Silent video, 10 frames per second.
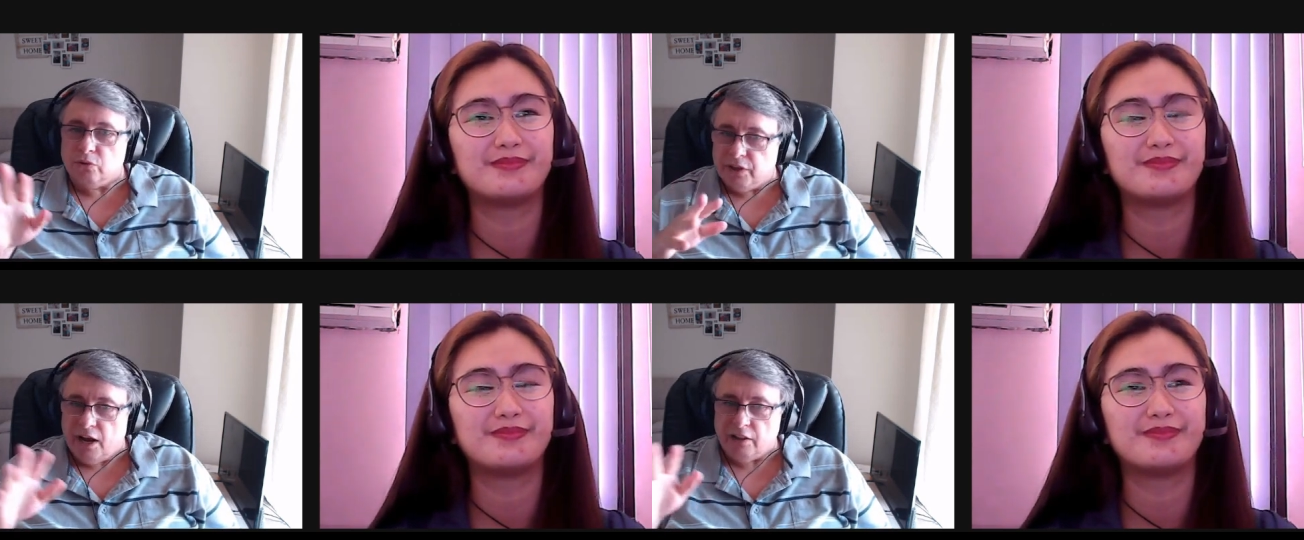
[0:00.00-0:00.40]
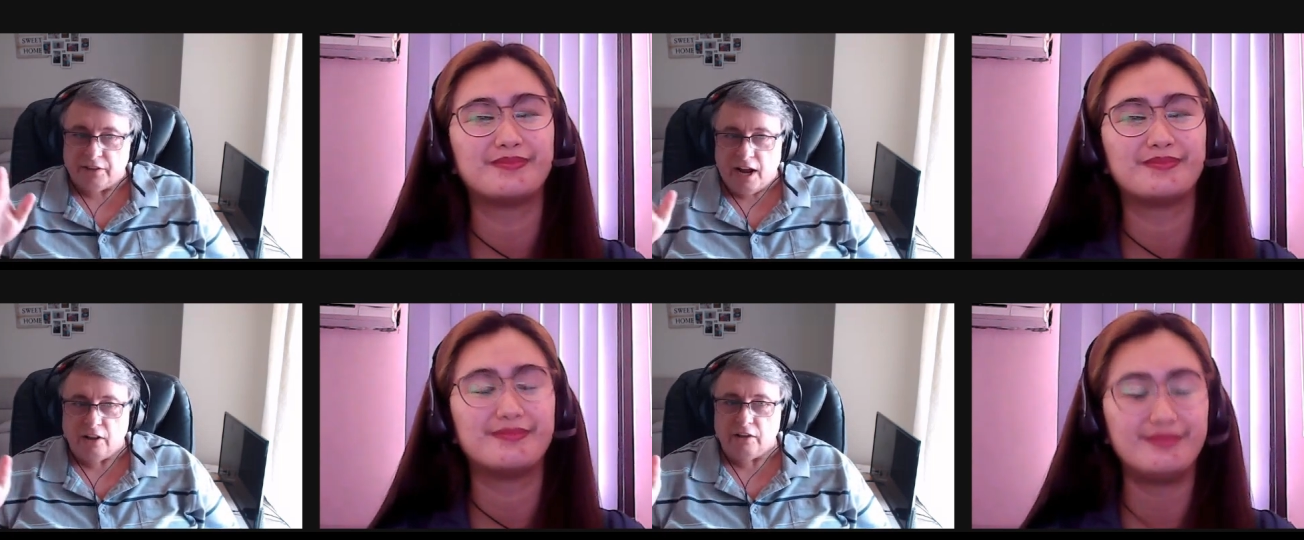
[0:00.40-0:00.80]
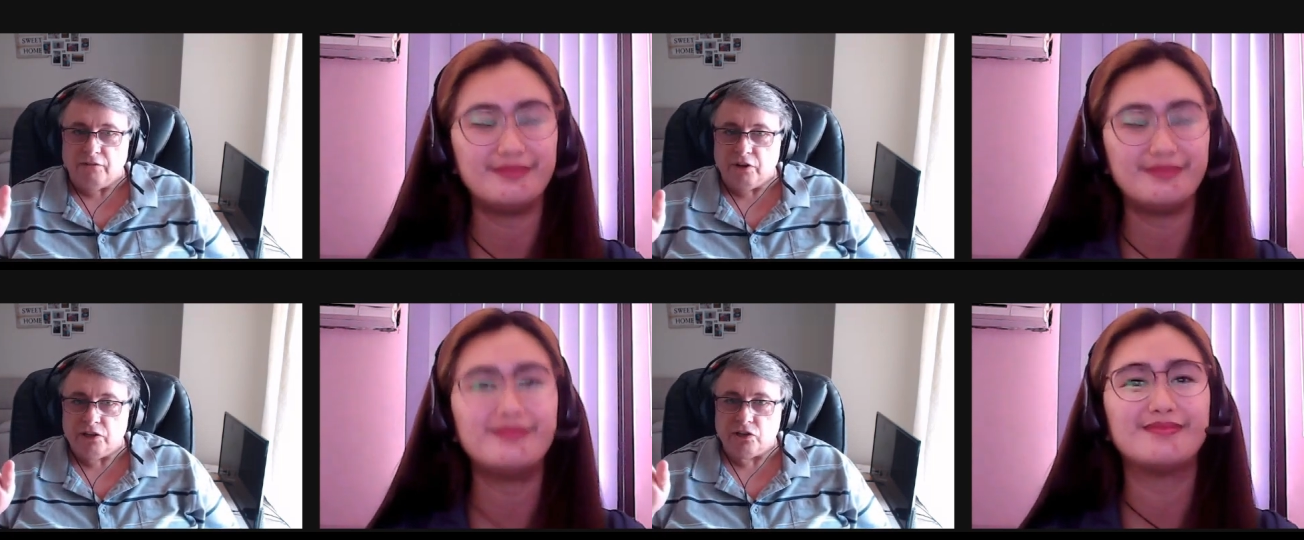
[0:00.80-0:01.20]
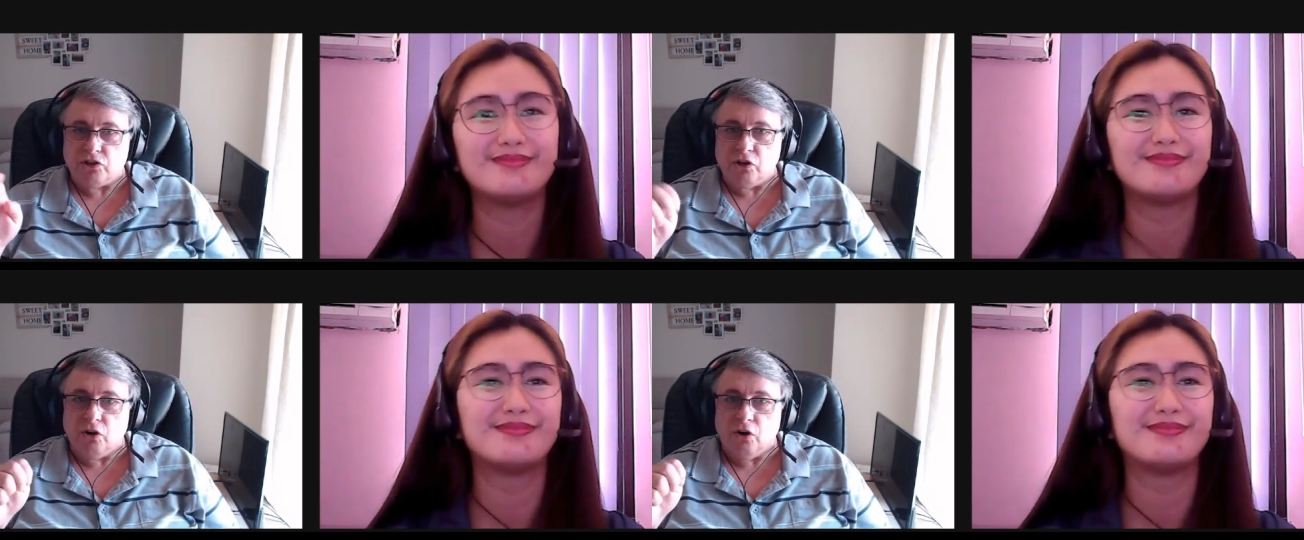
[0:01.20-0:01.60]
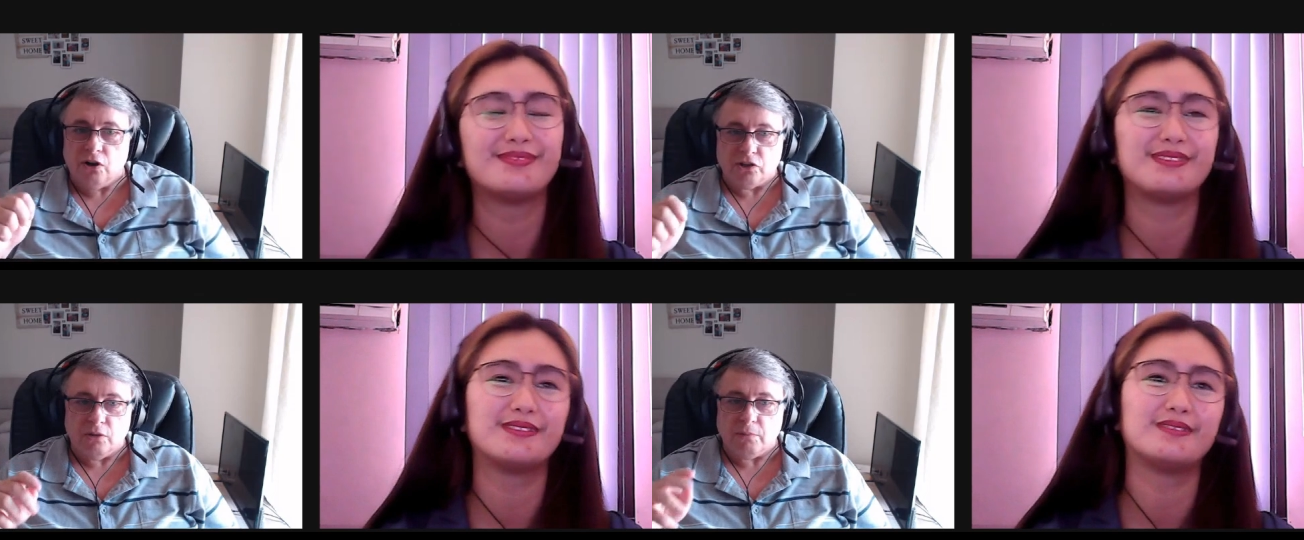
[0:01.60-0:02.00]
Speaker 1: the only visas you
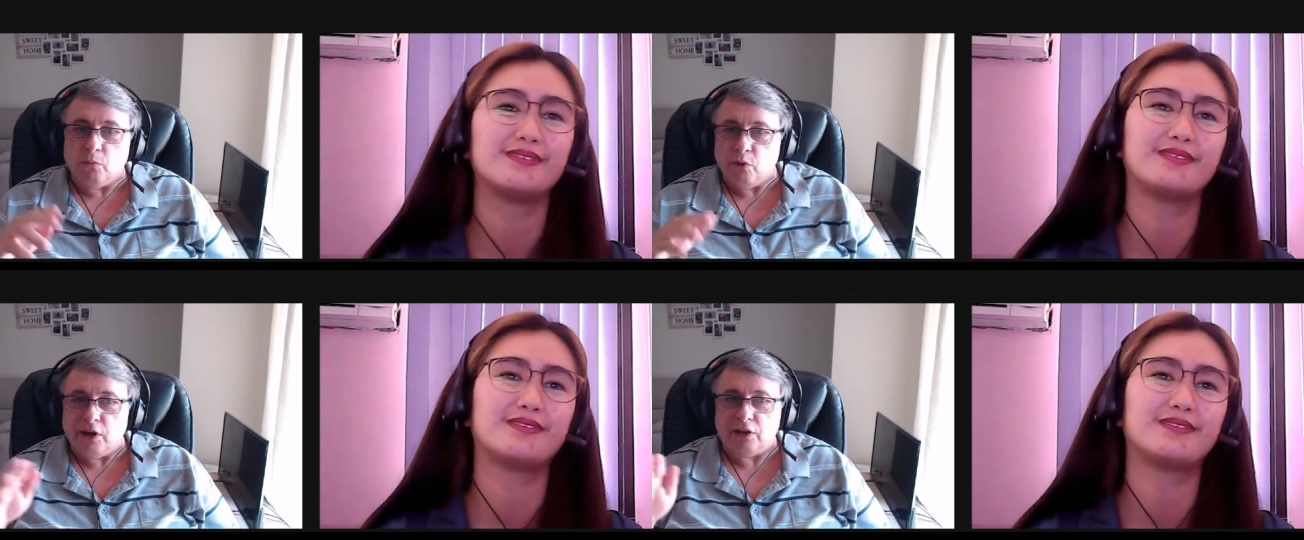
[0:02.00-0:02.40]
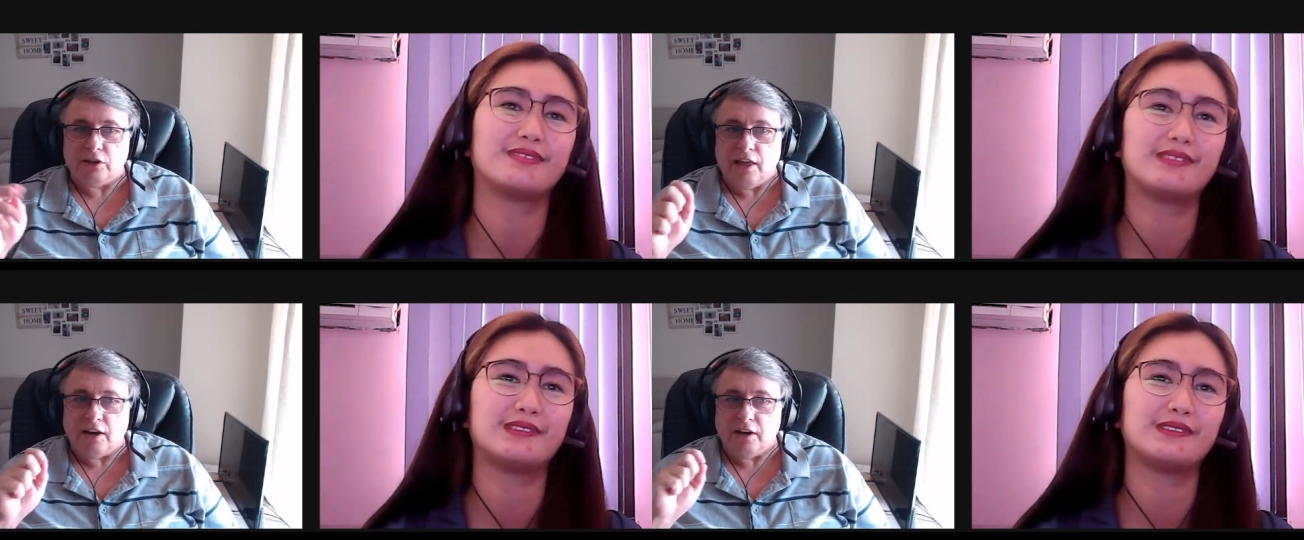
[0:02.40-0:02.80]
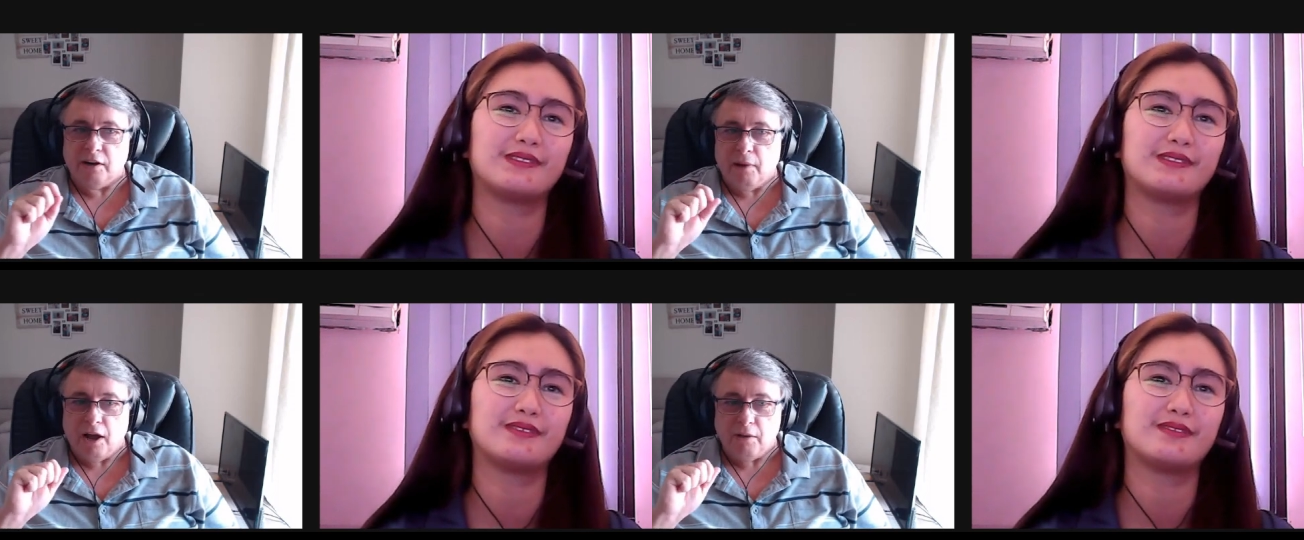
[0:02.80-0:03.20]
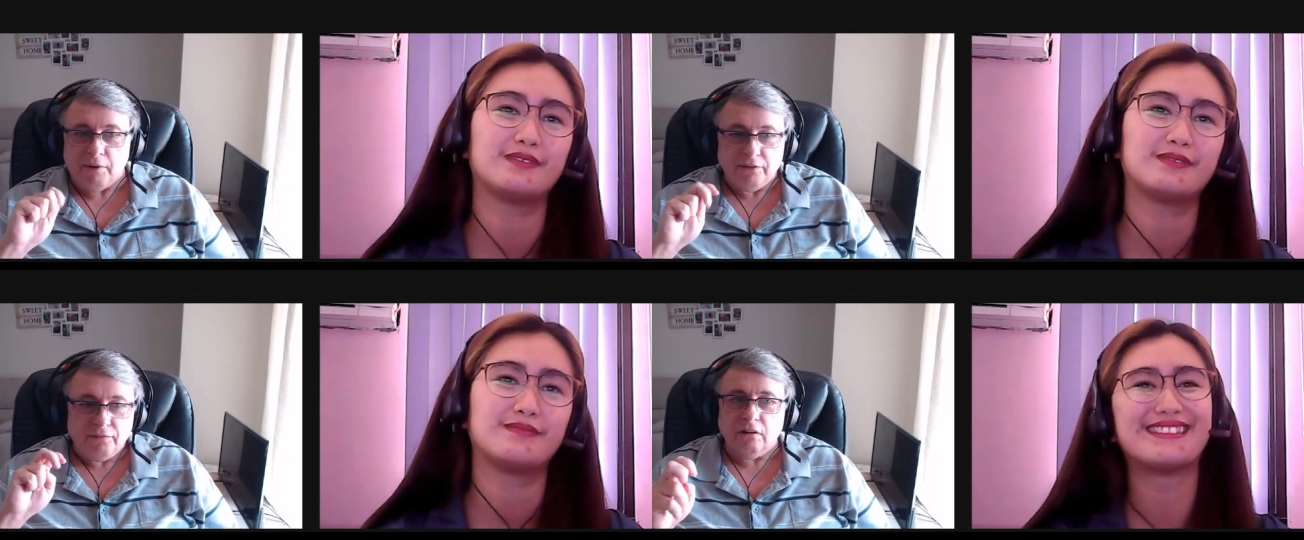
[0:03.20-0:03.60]
guys do, but we'll get to that in a moment.